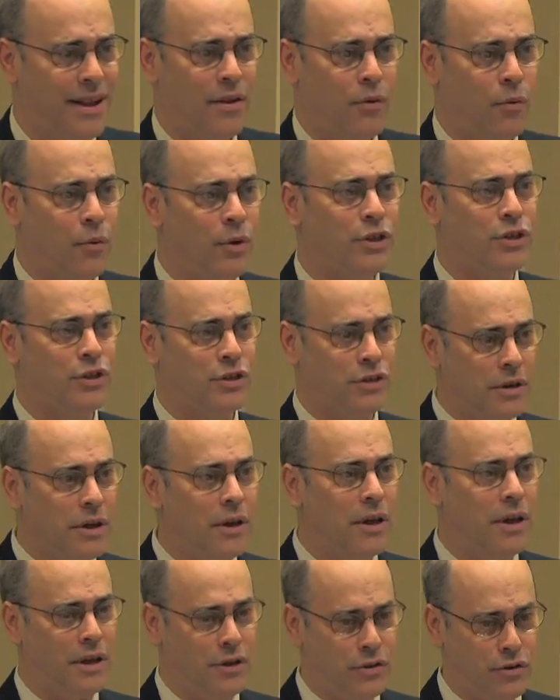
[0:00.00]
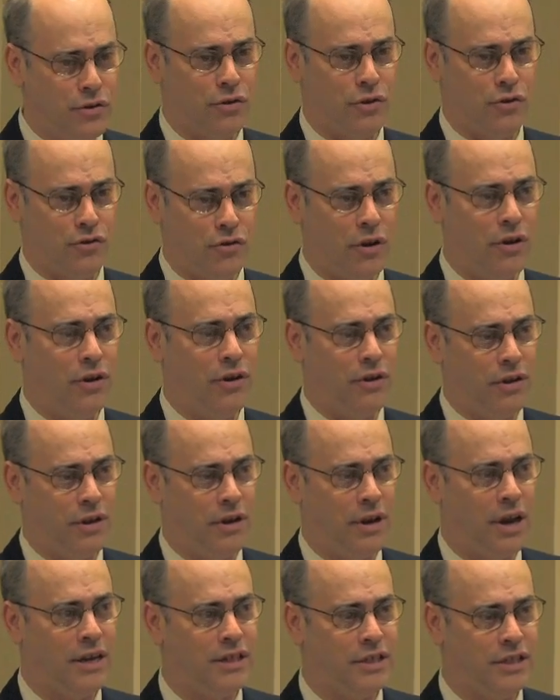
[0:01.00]
which is in the
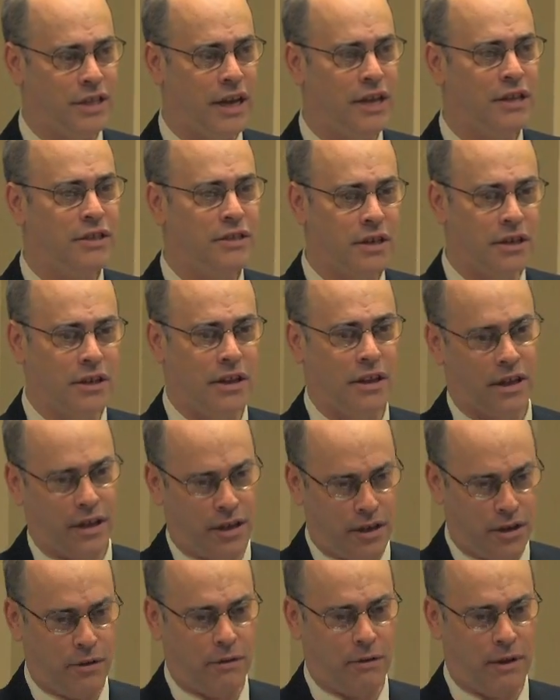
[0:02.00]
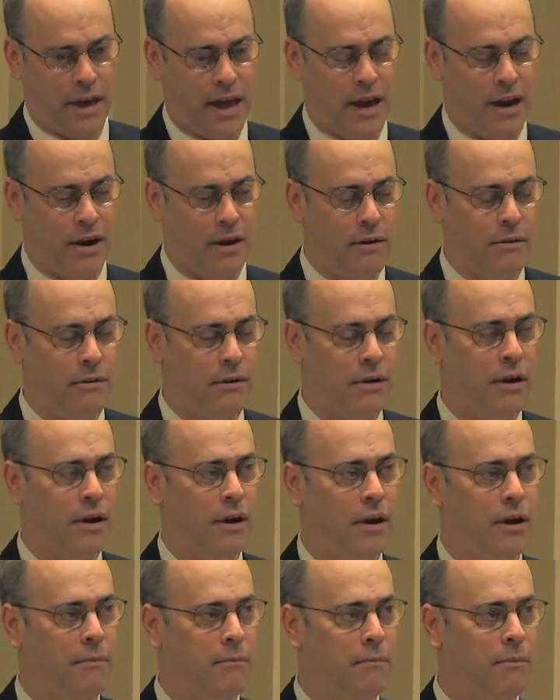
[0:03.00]
United States, unlike you know Canada.
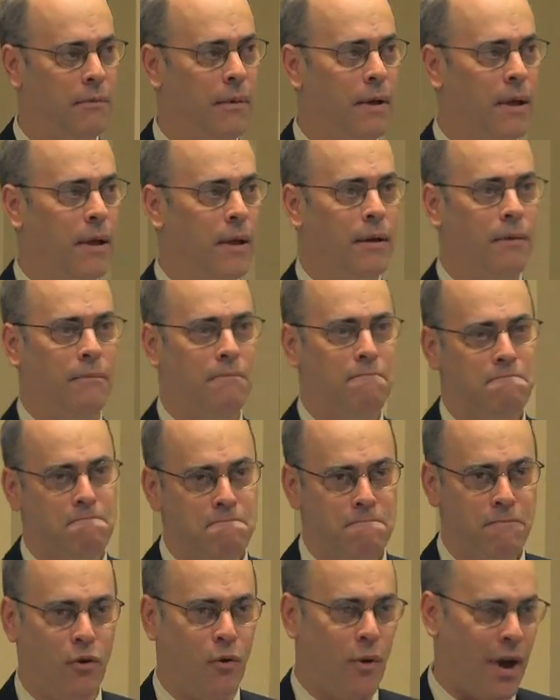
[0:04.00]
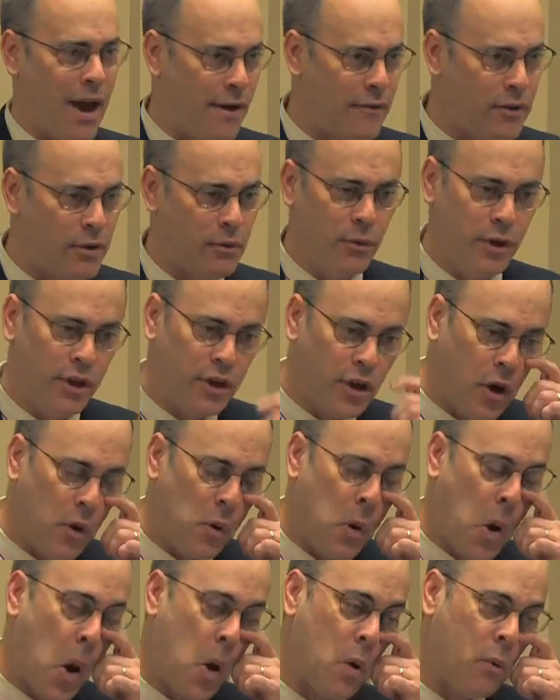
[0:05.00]
Um, you have it, we
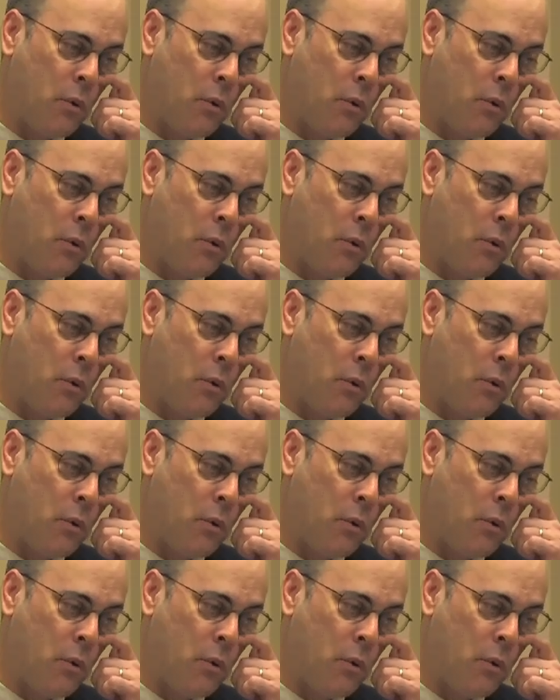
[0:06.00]
don't.